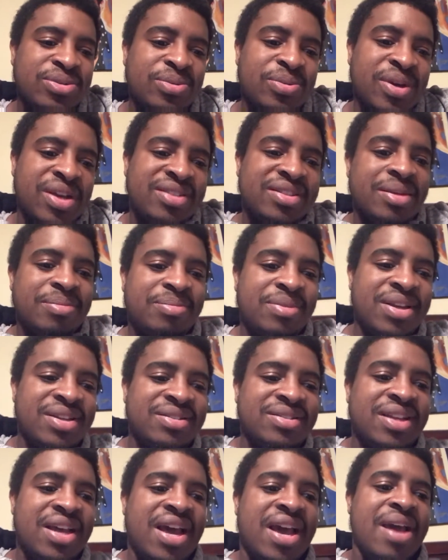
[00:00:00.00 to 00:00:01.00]
away. Except
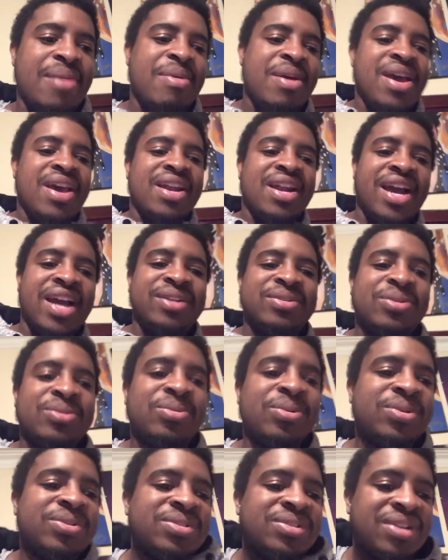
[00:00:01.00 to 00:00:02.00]
this time, Naito
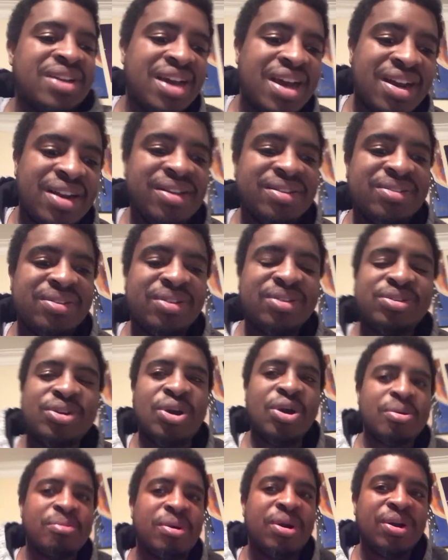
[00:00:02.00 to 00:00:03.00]
throws Sonata into the
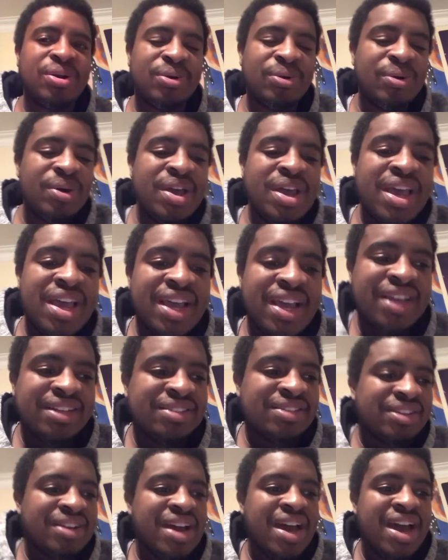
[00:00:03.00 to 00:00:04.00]
turnbuckle. And
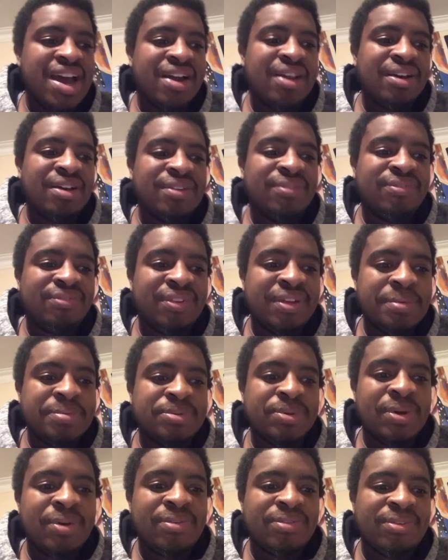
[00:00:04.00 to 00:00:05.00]
Sonata
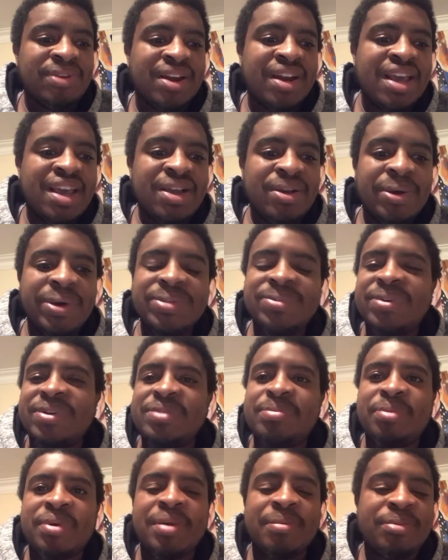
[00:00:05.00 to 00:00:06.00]
flips over it, goes for a
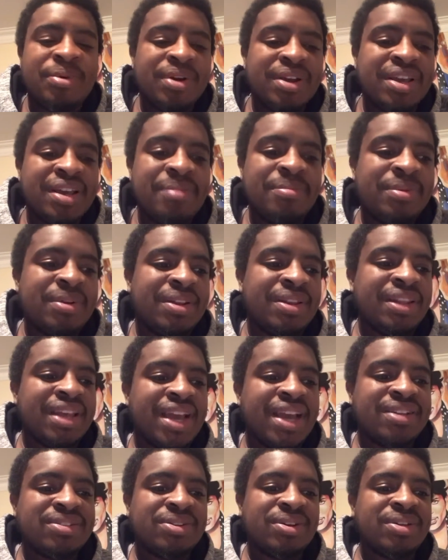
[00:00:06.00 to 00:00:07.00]
springboard kick, but he
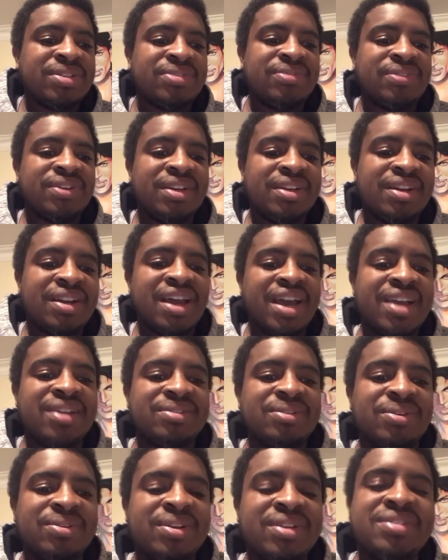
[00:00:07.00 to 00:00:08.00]
lands on his feet. And
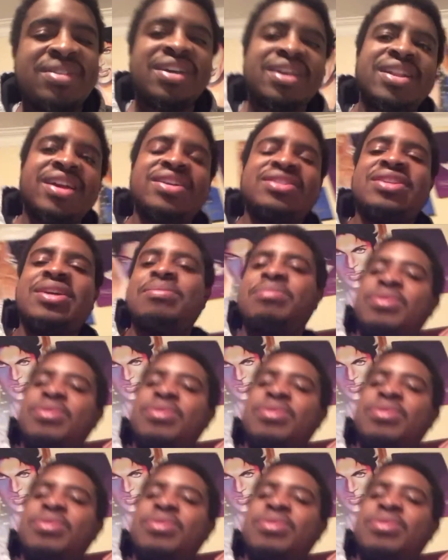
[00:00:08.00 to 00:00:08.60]
Naito does the LIJ